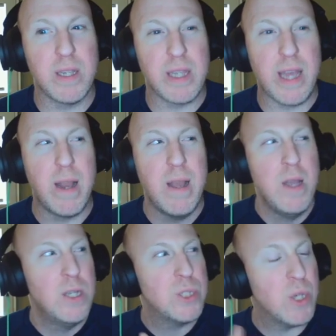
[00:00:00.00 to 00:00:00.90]
like that.
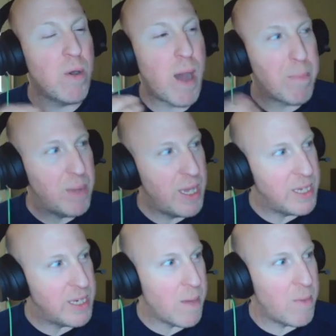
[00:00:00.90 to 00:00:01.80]
So I played
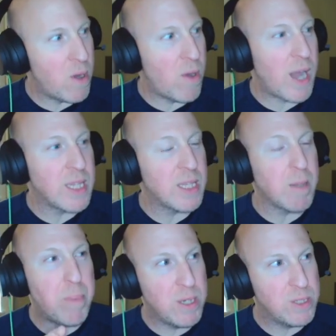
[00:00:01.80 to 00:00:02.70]
the demo. I thought the
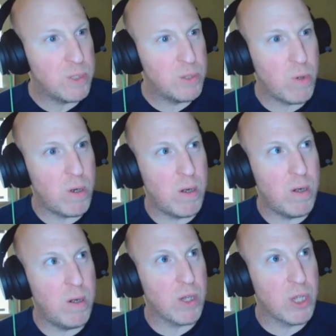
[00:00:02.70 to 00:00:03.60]
puzzles
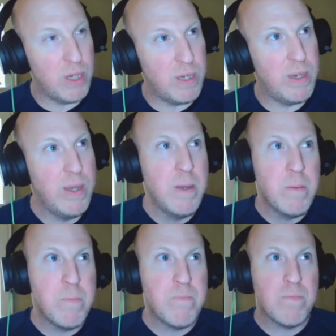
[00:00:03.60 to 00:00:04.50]
were good.
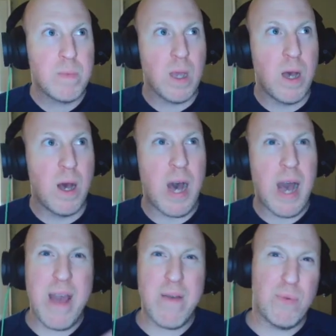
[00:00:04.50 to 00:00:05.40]
I
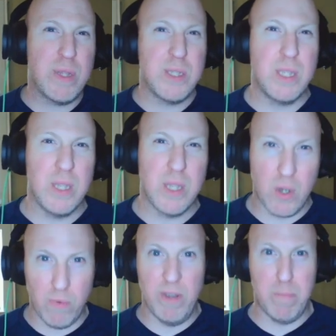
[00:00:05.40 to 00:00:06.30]
haven't really seen the
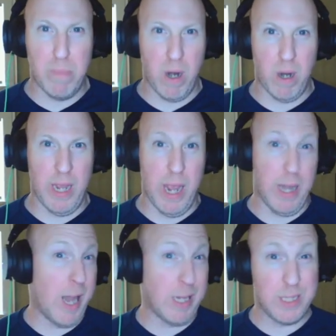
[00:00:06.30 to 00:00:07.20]
grief part
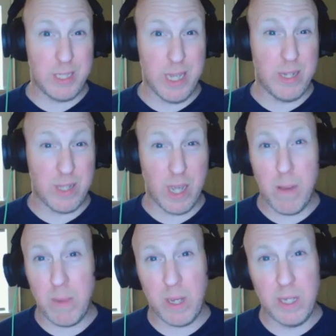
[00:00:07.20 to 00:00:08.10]
yet. Not to say it isn't
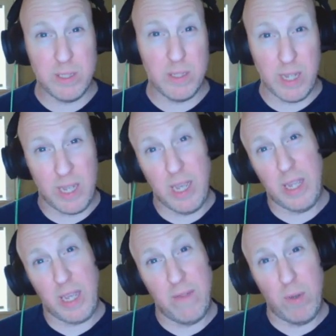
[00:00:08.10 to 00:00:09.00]
coming, because again,
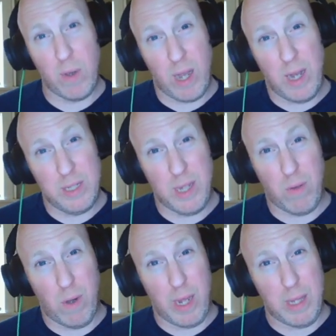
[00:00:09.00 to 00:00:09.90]
they give you a
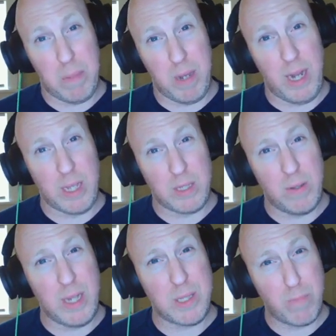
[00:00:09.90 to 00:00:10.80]
content warning in the beginning, so
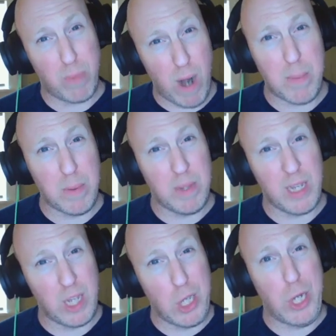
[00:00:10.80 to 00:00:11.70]
that's
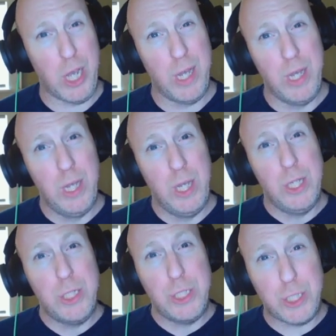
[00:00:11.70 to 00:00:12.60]
probably gonna
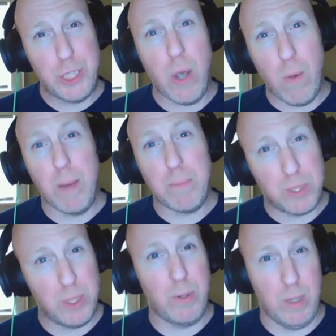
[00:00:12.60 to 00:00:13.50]
show up
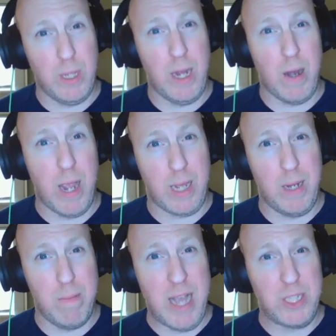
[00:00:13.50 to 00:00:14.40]
sooner or later, I can
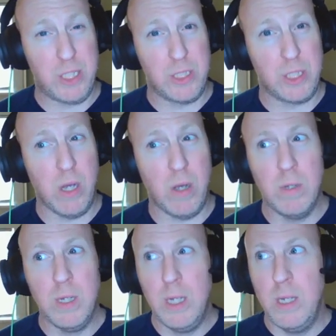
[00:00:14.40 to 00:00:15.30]
imagine. So